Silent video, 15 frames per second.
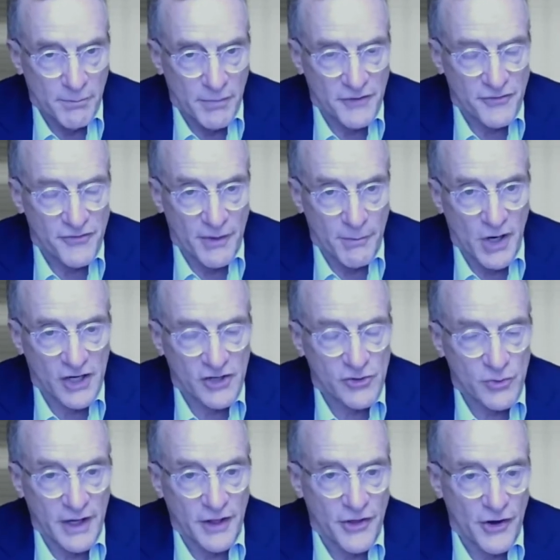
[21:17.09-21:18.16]
But from
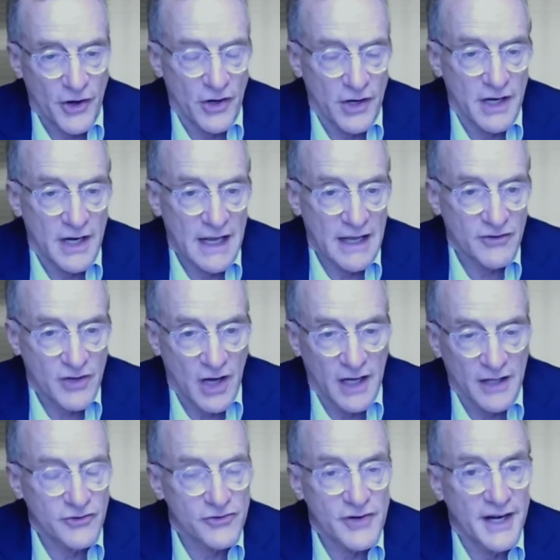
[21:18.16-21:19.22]
March 23rd, it has gone